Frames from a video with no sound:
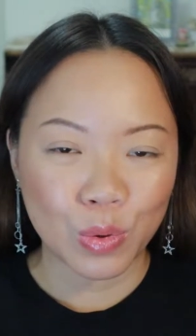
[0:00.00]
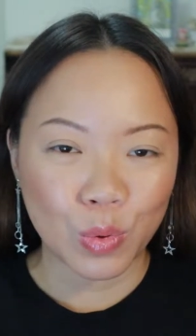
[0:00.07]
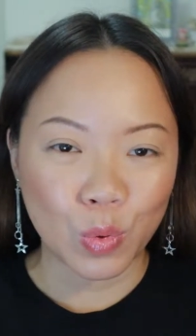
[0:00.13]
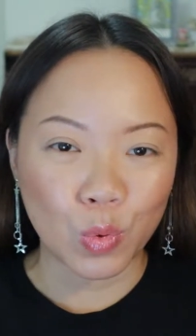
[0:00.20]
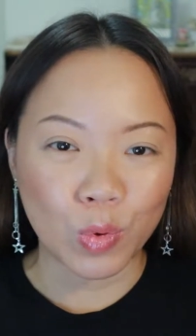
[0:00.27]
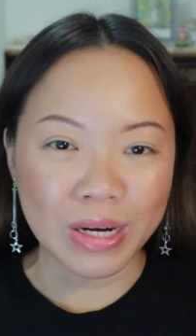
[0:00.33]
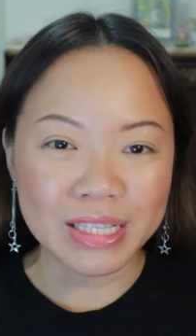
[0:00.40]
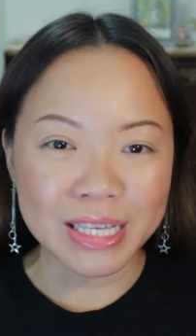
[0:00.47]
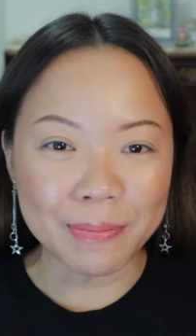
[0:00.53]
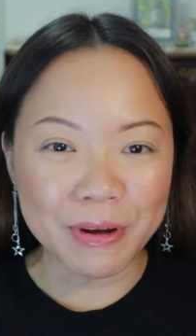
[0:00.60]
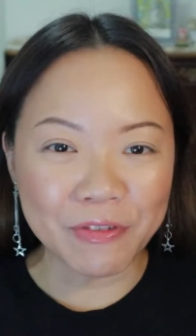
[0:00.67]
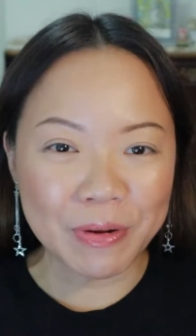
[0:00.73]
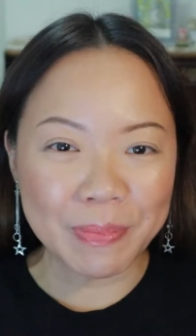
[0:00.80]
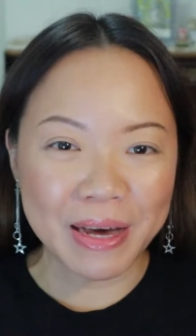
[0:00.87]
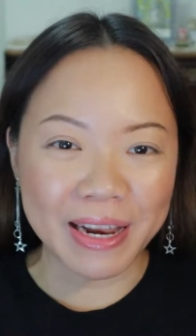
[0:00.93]
What's up
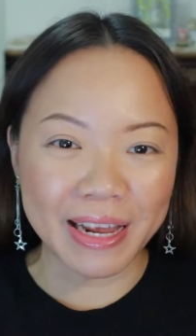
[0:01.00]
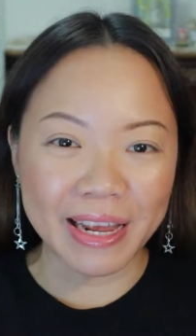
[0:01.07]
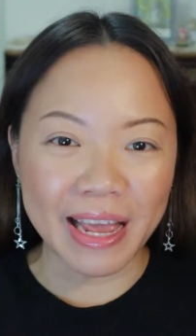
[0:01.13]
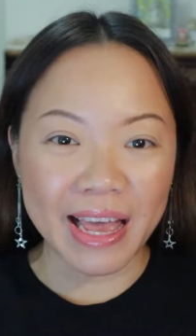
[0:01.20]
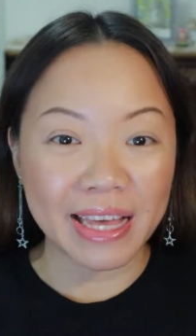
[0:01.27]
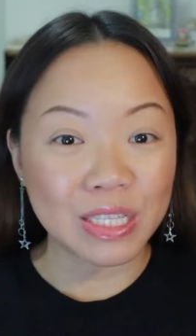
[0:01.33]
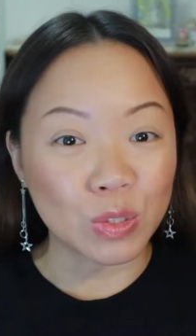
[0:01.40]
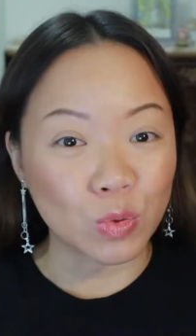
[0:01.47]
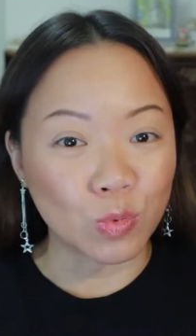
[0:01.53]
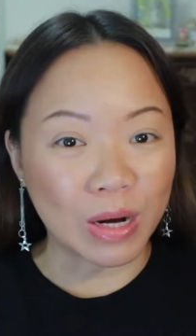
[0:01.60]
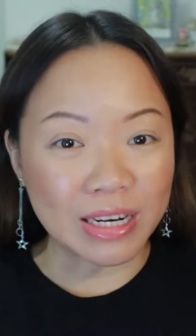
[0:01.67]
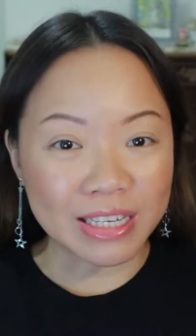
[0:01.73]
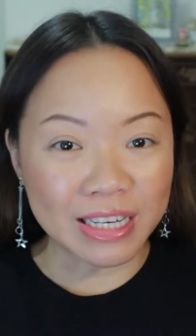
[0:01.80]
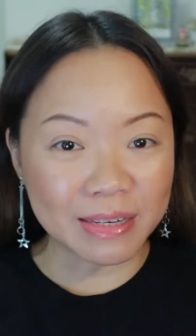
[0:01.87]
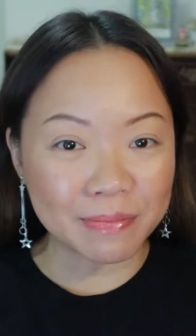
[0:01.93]
everybody and
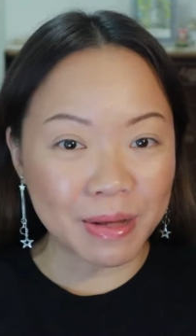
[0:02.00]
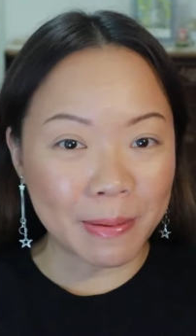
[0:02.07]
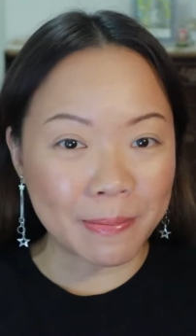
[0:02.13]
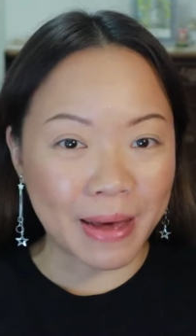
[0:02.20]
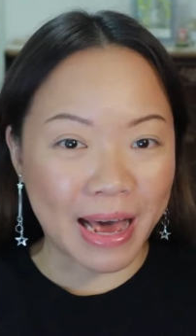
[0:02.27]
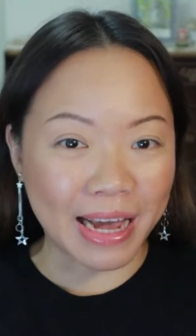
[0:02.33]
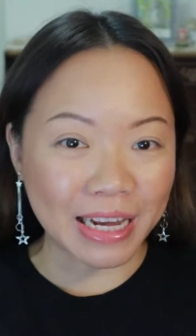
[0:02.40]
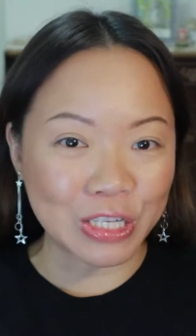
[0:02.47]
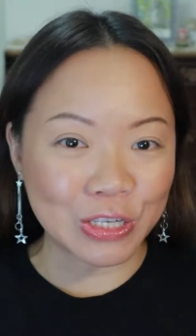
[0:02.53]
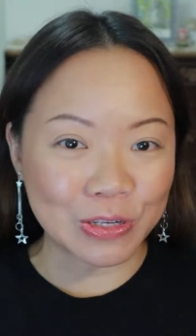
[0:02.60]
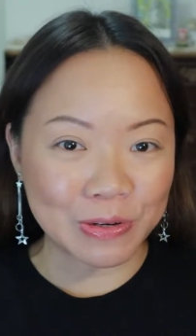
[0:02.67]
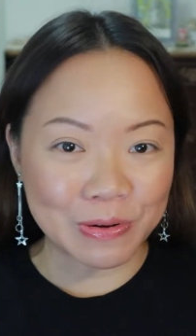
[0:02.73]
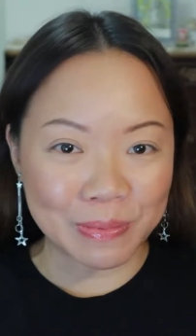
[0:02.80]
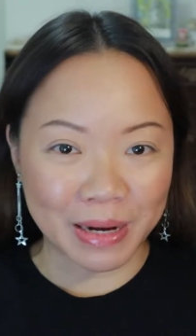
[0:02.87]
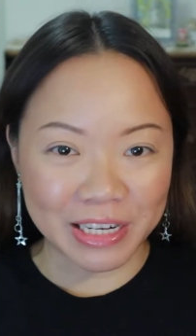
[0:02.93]
welcome back
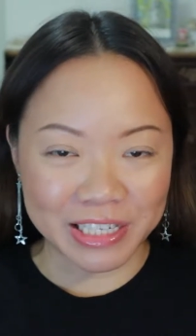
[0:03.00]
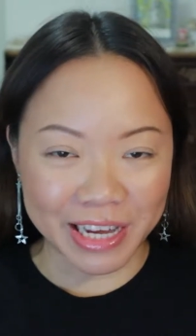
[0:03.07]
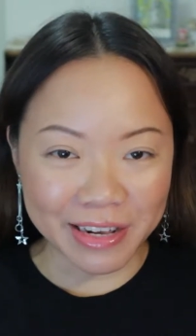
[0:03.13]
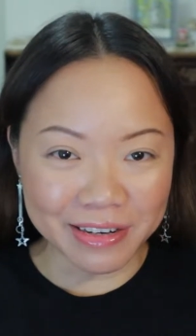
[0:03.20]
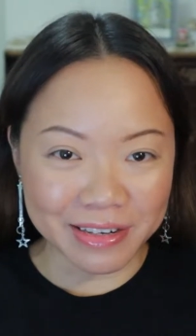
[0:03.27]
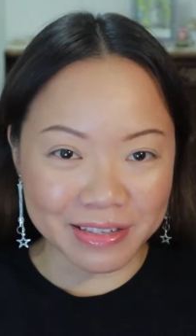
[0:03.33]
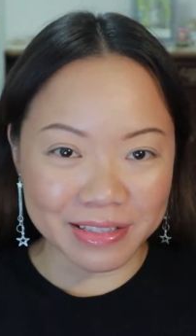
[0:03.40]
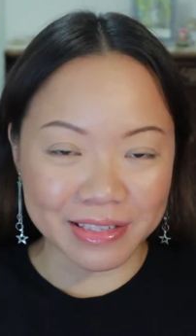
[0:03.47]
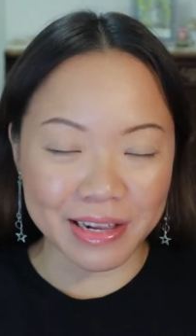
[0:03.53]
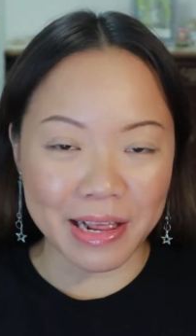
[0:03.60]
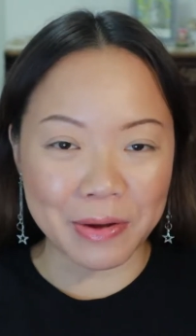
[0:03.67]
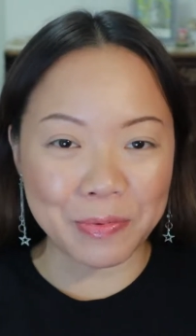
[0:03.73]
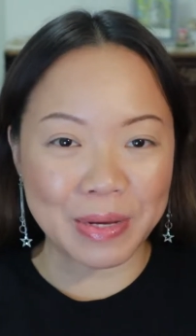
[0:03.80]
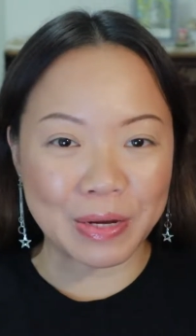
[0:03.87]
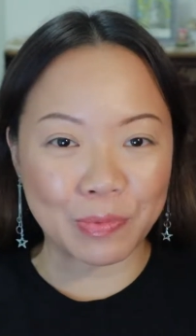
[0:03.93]
to my channel.
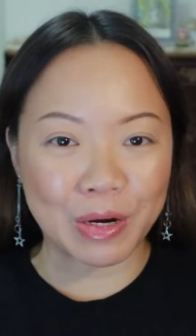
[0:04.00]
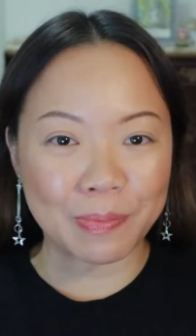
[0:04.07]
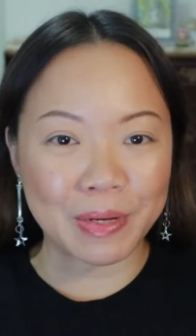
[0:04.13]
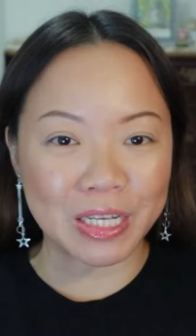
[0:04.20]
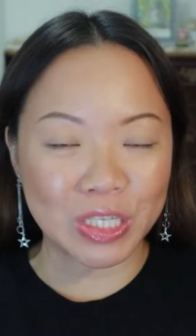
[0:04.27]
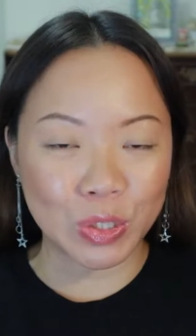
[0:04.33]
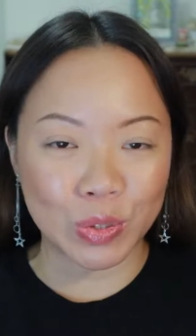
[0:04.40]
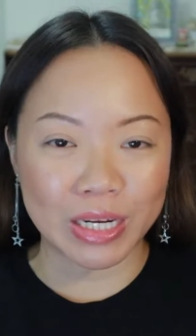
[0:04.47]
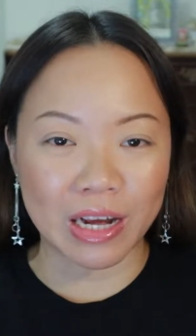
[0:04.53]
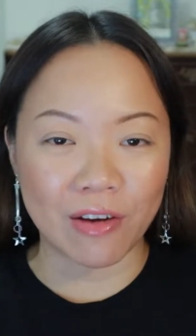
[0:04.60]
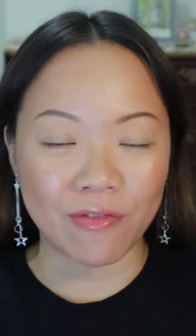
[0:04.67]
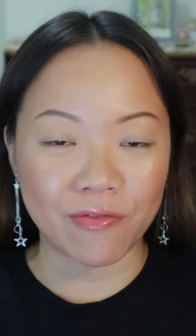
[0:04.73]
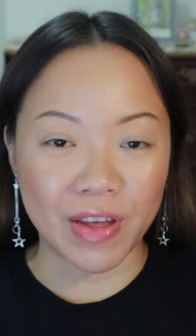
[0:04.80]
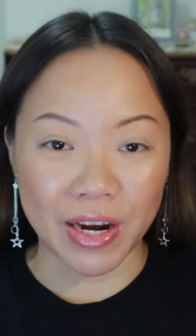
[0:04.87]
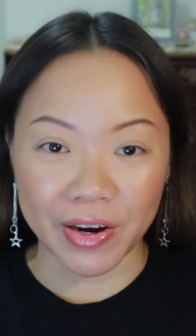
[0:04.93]
Today we will be doing a
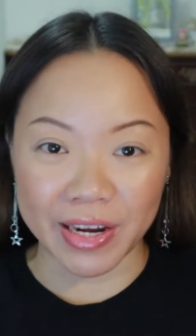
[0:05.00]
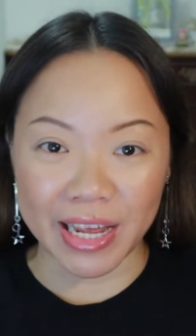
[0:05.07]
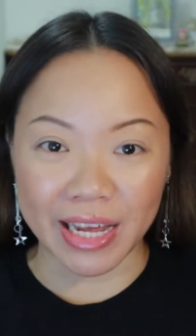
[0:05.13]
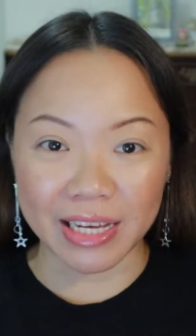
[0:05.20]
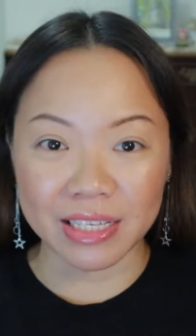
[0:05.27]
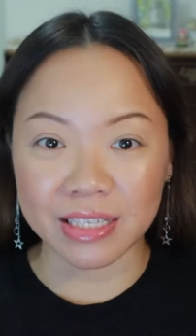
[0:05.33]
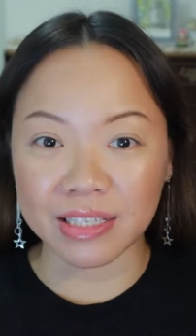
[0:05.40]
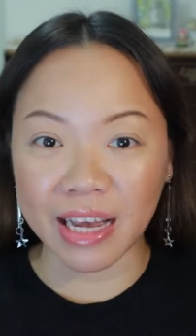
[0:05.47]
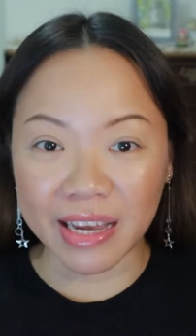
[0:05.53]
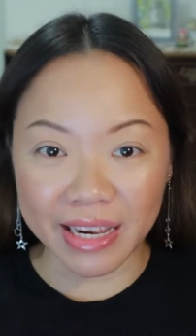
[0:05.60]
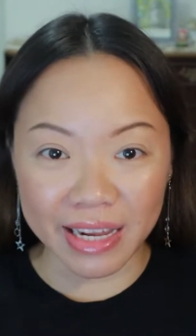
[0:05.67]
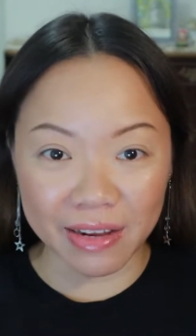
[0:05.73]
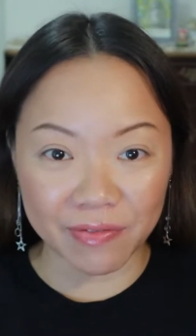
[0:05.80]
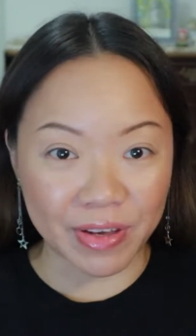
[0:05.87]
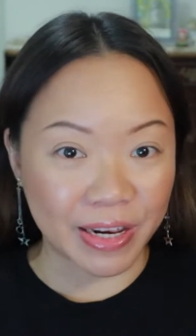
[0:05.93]
very exciting